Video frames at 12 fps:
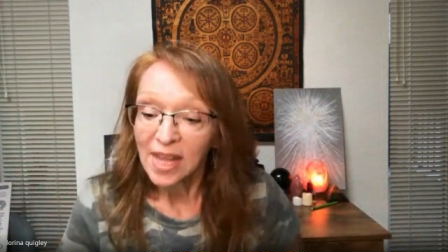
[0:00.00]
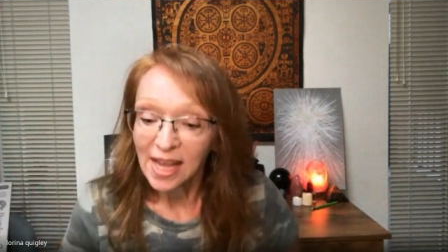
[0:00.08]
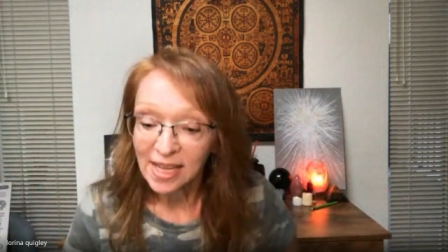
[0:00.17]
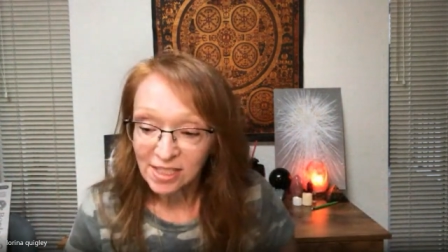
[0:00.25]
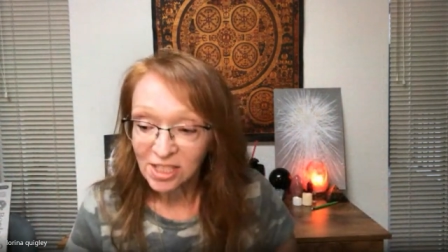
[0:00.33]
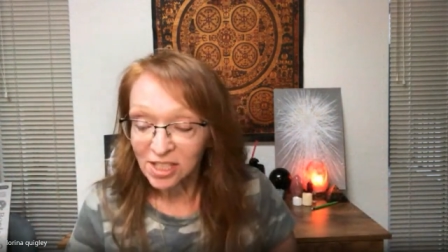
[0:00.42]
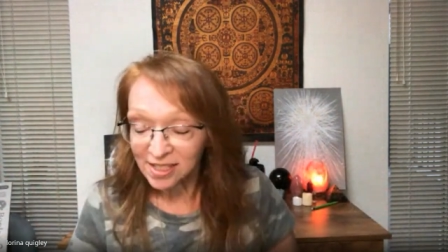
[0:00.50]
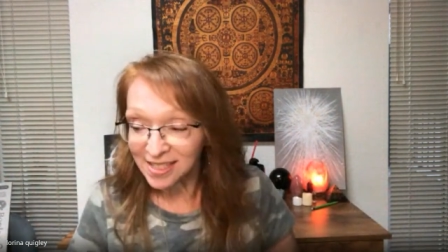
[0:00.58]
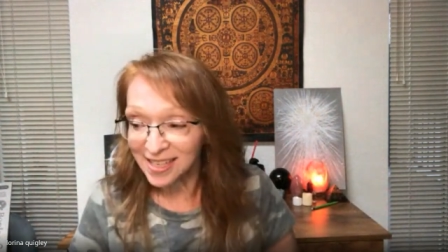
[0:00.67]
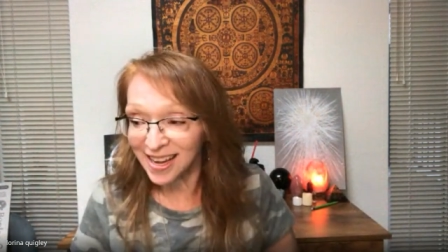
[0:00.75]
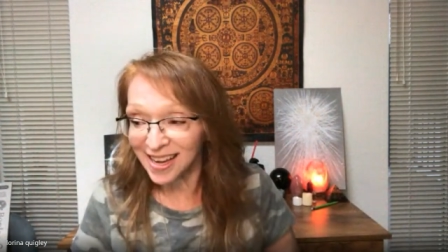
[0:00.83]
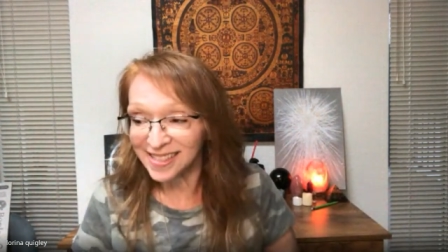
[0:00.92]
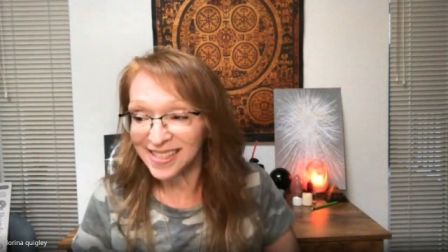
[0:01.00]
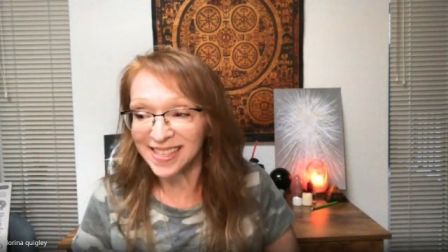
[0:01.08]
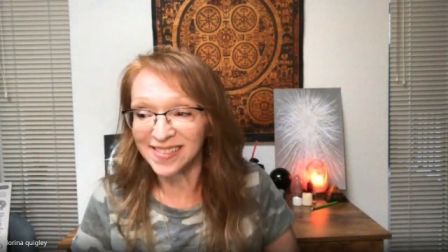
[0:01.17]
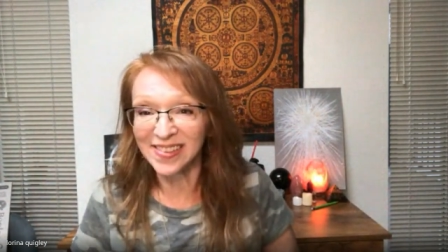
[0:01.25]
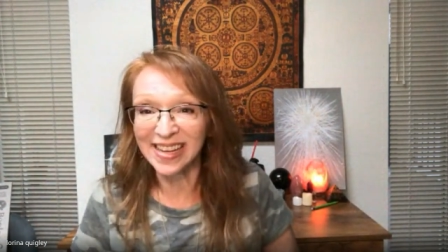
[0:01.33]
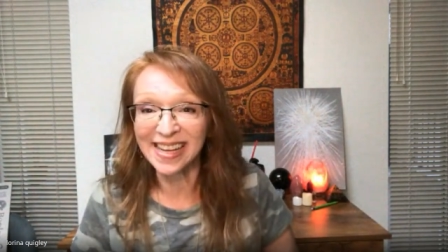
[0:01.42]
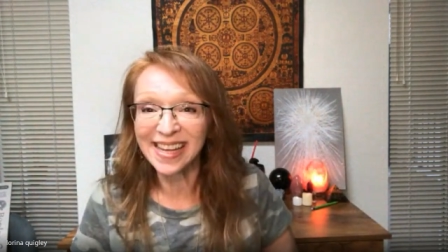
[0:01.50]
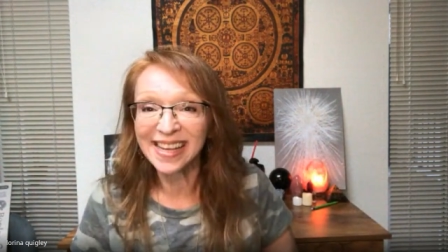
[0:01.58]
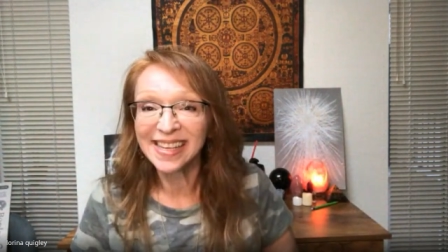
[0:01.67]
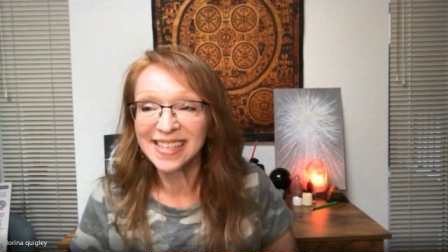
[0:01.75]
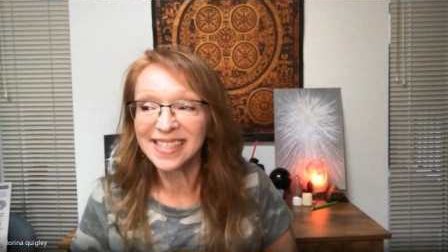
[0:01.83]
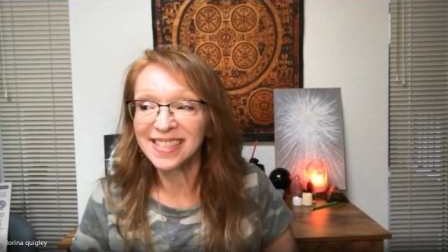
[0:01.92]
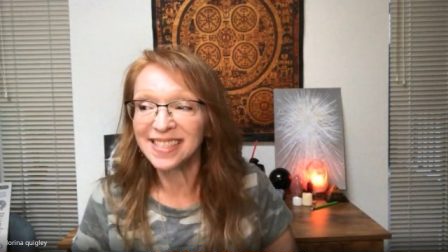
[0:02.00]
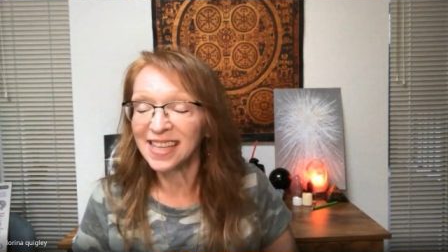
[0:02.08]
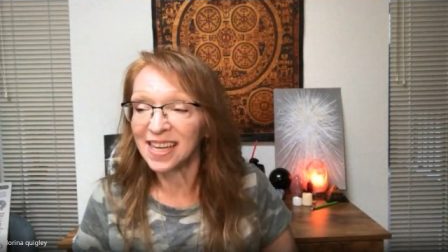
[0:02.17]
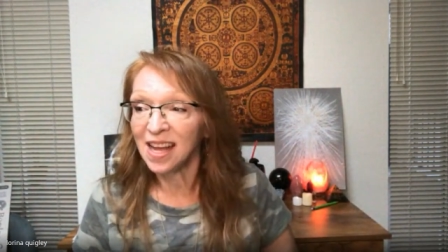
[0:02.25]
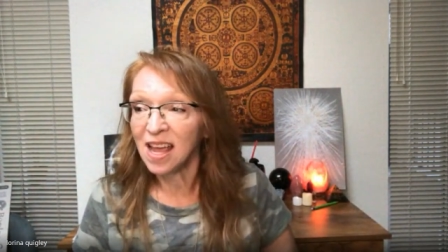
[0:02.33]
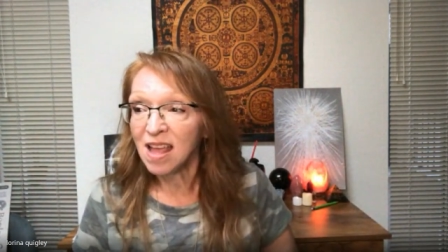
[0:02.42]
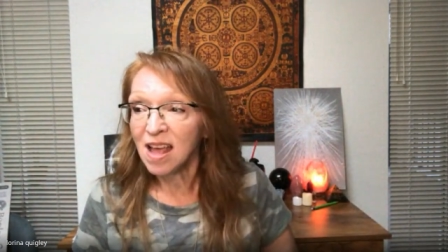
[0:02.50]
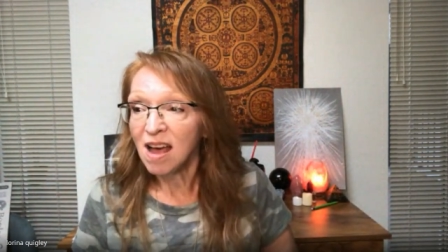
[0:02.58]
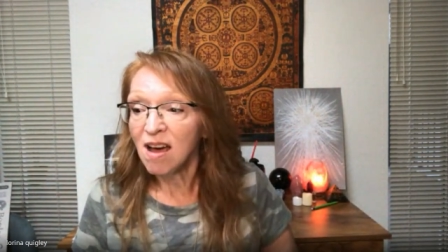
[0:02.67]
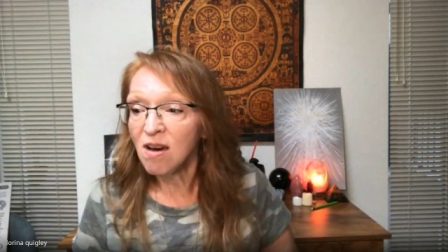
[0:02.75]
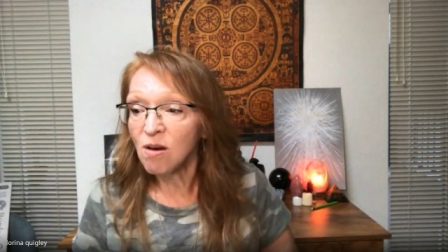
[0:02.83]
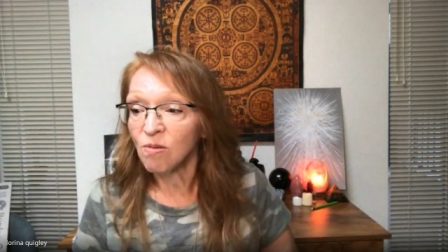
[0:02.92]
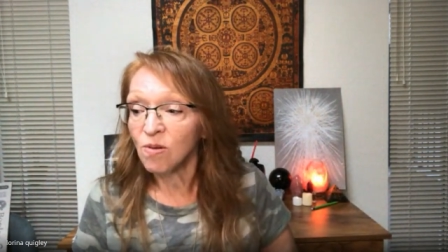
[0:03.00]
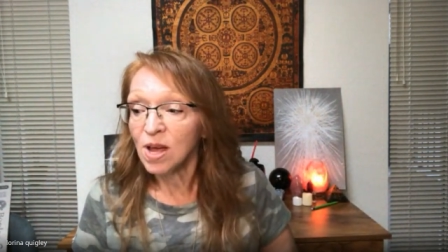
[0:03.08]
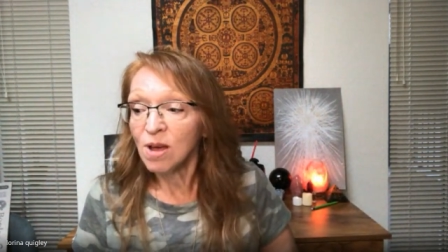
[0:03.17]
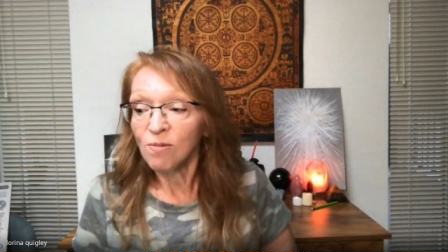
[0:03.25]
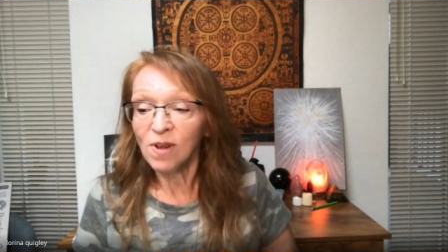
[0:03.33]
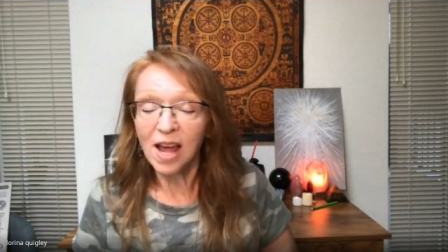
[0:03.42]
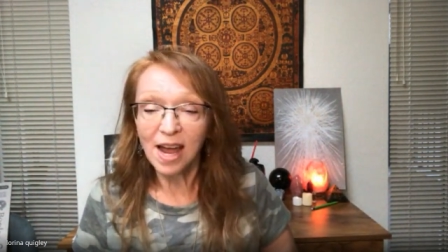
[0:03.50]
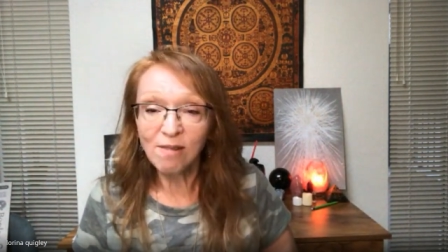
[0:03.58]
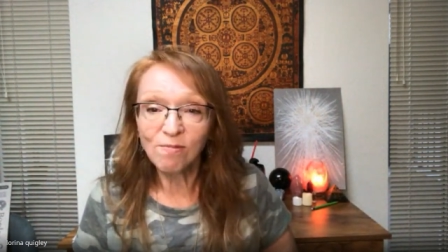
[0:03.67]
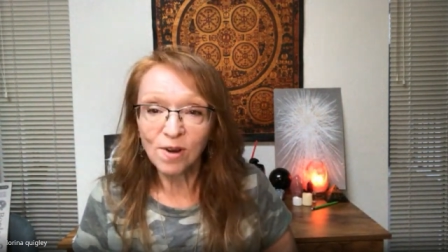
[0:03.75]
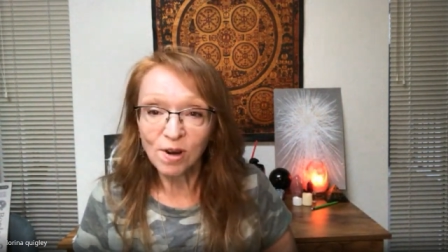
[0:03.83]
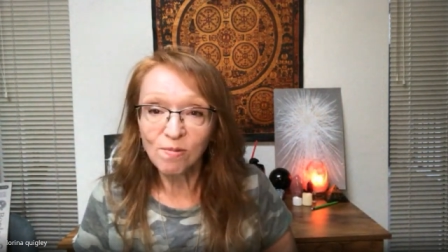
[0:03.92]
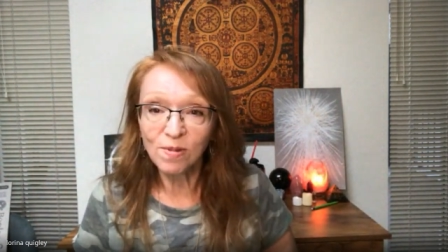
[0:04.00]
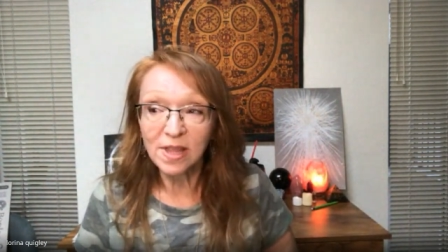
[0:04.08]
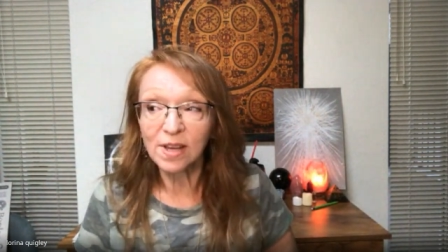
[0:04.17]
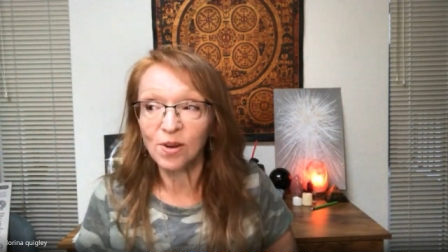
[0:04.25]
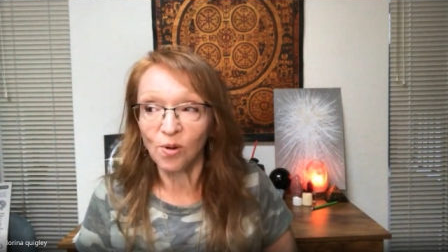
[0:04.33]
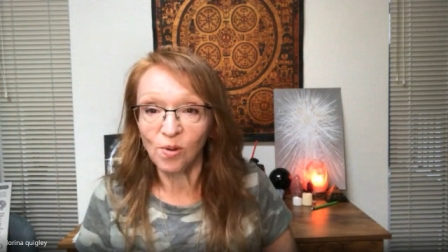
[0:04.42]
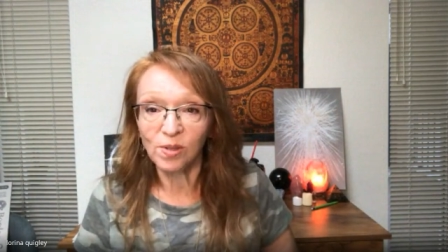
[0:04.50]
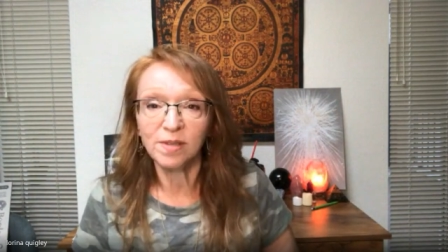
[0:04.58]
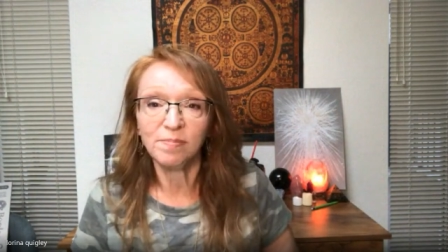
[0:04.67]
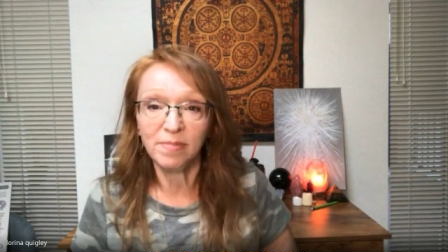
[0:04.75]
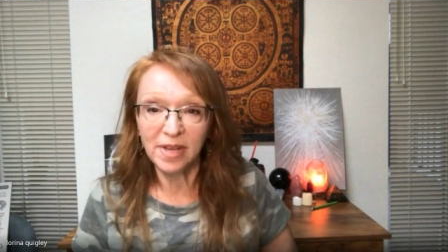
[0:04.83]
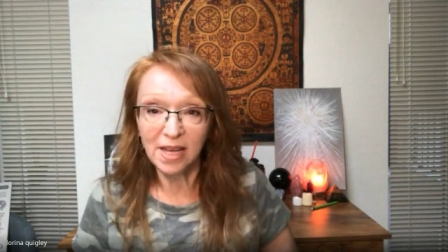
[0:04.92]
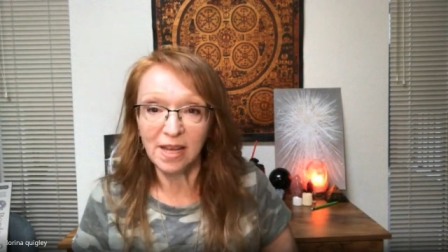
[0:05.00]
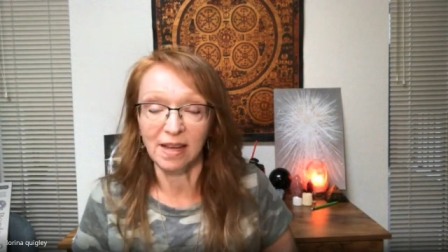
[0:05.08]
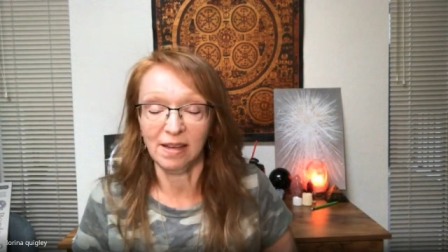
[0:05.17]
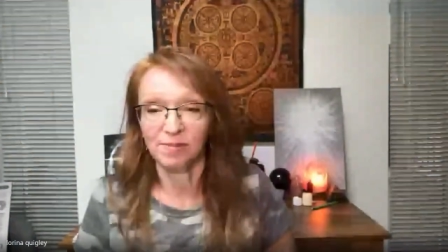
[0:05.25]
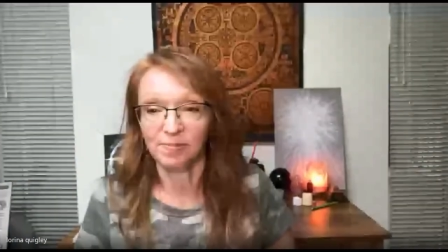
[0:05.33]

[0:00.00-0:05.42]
And she said to me, she said, oh, Well, I work with a golden being.